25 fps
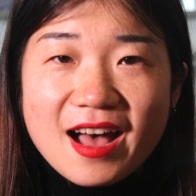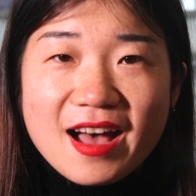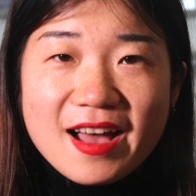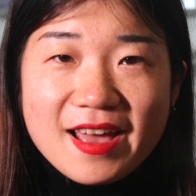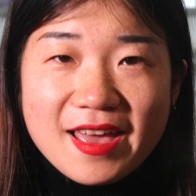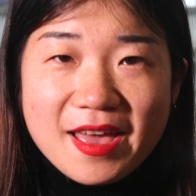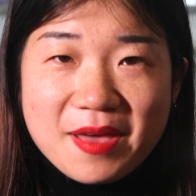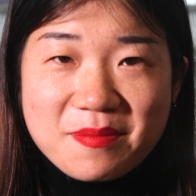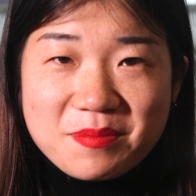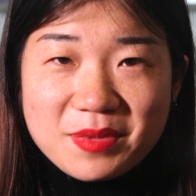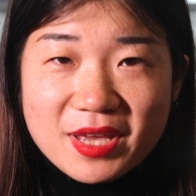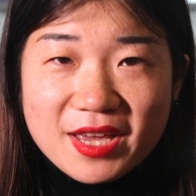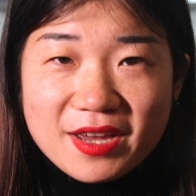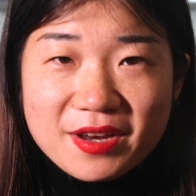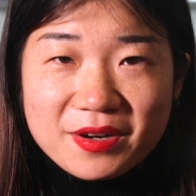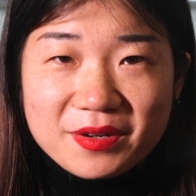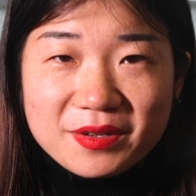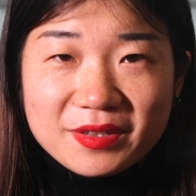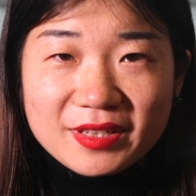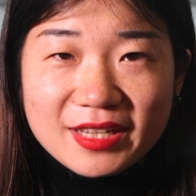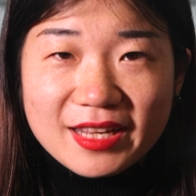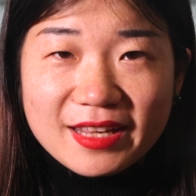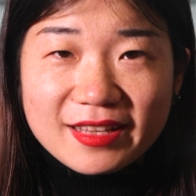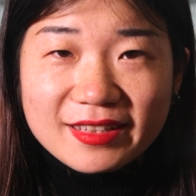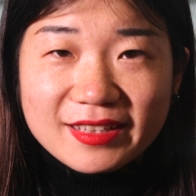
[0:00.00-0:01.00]
I'm
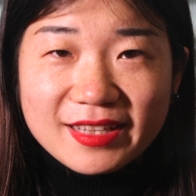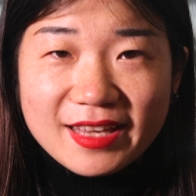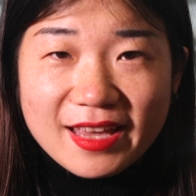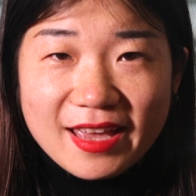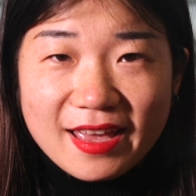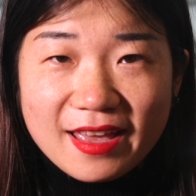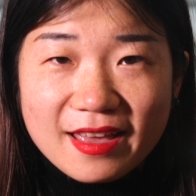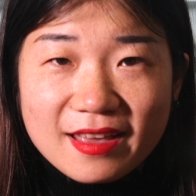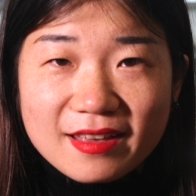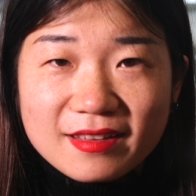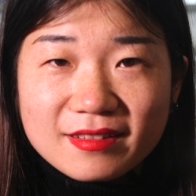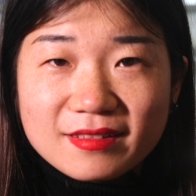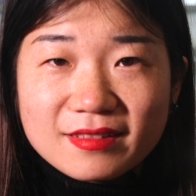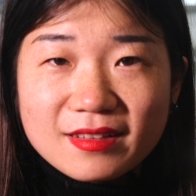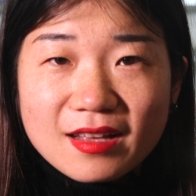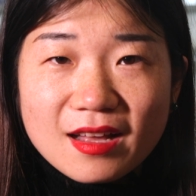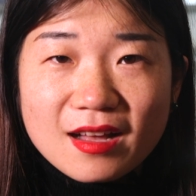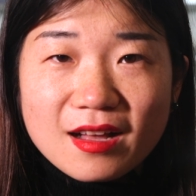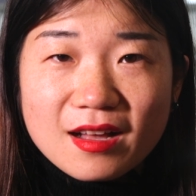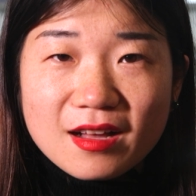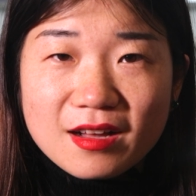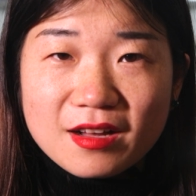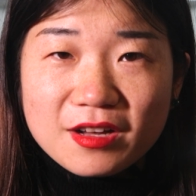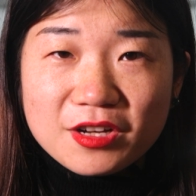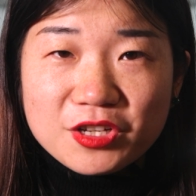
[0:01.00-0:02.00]
Karoline Kan,
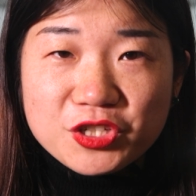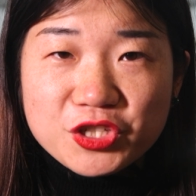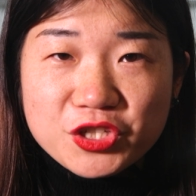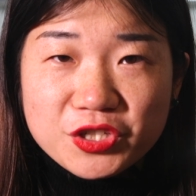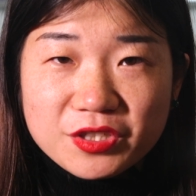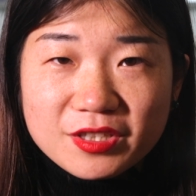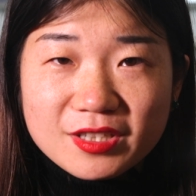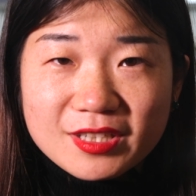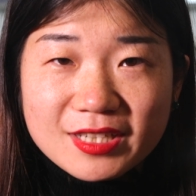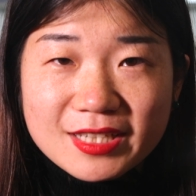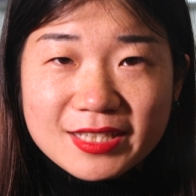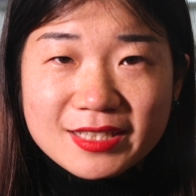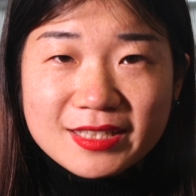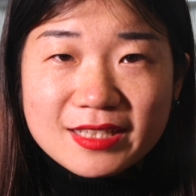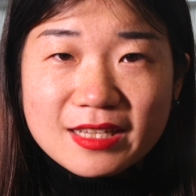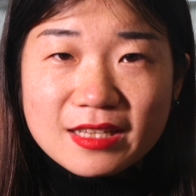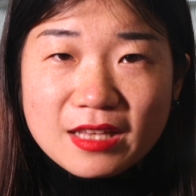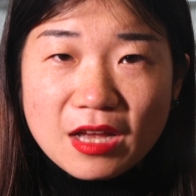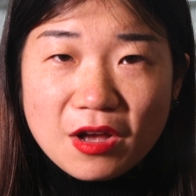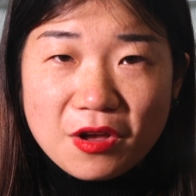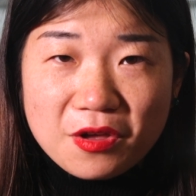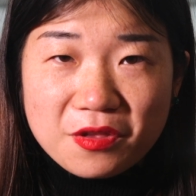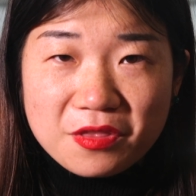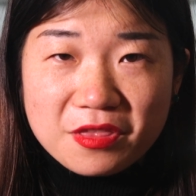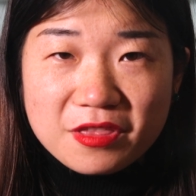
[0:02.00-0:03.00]
a journalist and
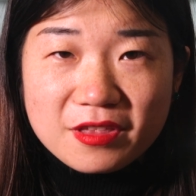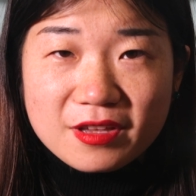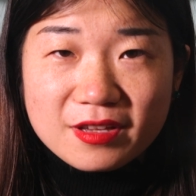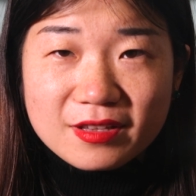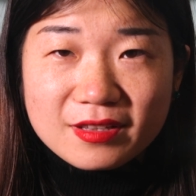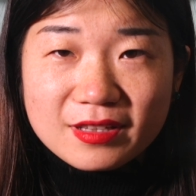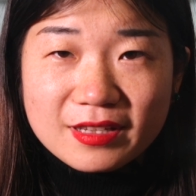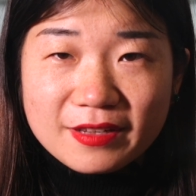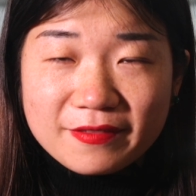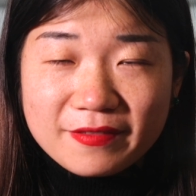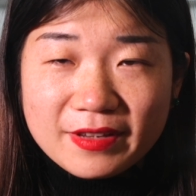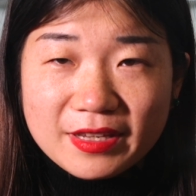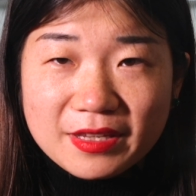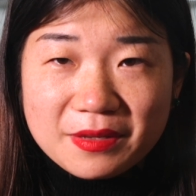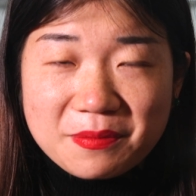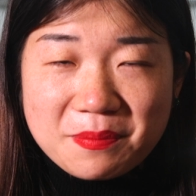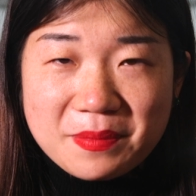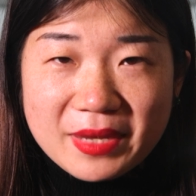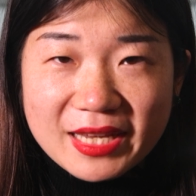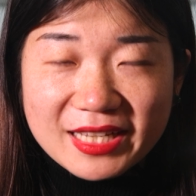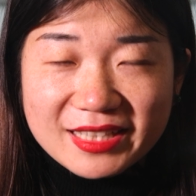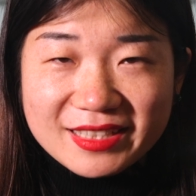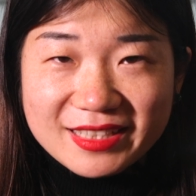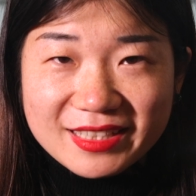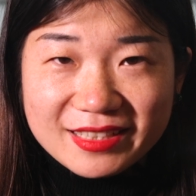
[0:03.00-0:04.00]
author living in
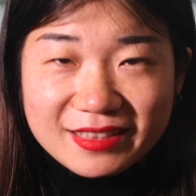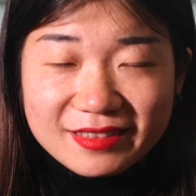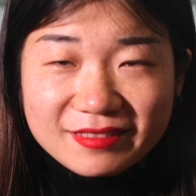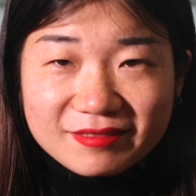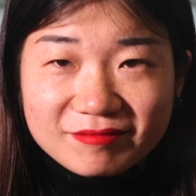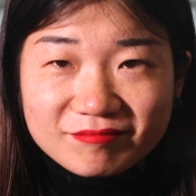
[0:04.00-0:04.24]
Beijing.